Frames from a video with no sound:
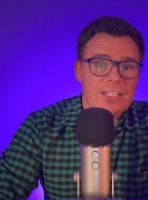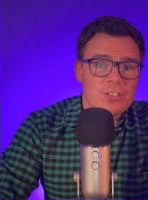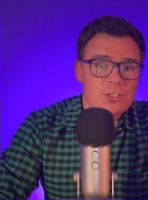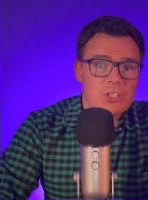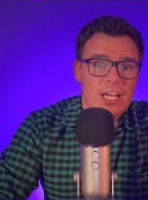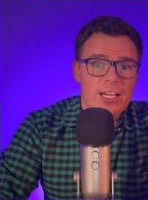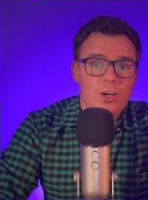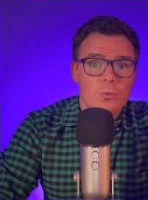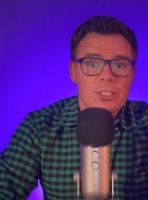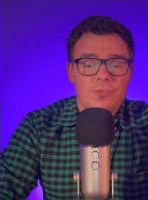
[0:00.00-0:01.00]
news
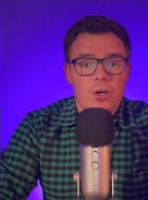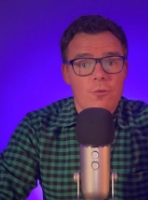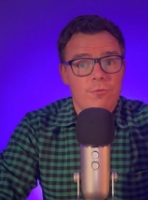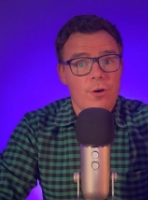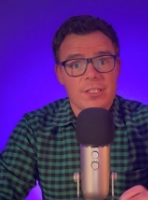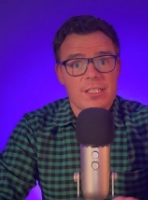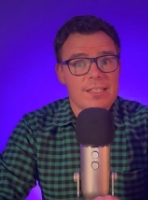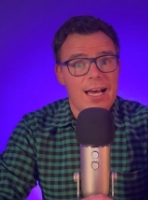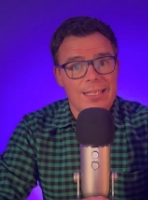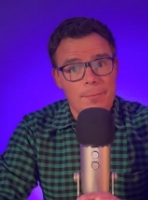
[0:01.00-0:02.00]
channel, which co- focuses
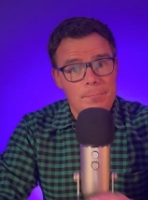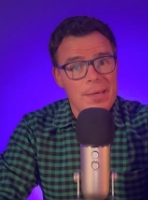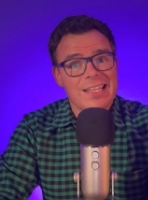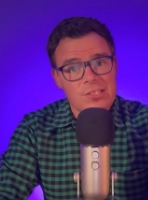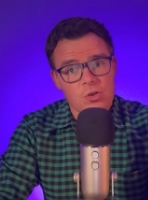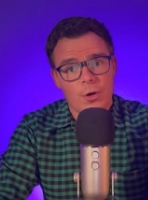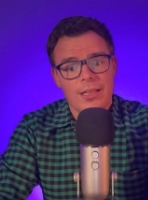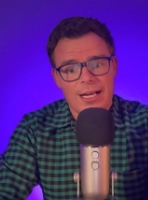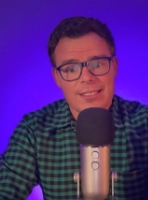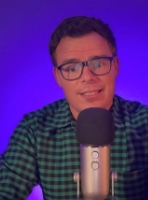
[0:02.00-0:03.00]
on the biggest
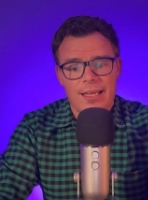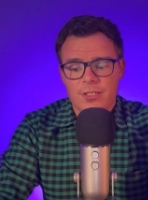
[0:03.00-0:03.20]
storylines of the day.